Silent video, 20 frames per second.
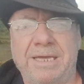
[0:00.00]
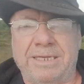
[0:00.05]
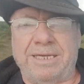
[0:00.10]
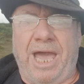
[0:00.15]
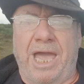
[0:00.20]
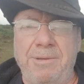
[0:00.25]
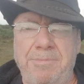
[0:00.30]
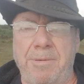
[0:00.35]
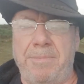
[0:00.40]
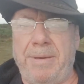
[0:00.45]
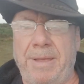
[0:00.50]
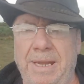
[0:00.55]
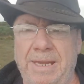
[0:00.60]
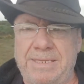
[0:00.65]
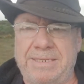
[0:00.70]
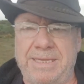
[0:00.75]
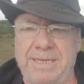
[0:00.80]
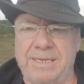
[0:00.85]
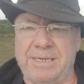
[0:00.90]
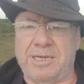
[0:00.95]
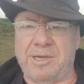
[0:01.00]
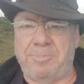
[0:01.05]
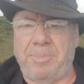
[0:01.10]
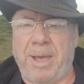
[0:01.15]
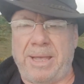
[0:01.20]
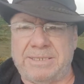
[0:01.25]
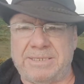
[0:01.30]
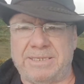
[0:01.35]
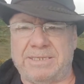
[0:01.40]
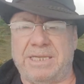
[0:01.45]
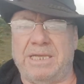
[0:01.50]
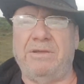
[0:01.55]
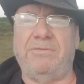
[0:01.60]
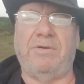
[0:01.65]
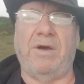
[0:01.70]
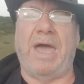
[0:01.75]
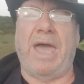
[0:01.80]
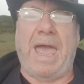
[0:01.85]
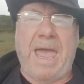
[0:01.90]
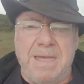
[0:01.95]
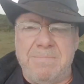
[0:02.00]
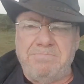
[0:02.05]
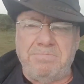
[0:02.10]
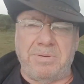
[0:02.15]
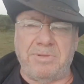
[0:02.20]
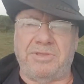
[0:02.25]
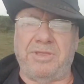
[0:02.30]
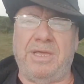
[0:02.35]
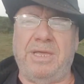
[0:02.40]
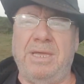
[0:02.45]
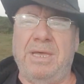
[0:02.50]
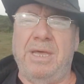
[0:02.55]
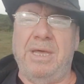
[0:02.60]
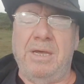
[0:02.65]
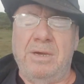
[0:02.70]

capability and capacity for empathy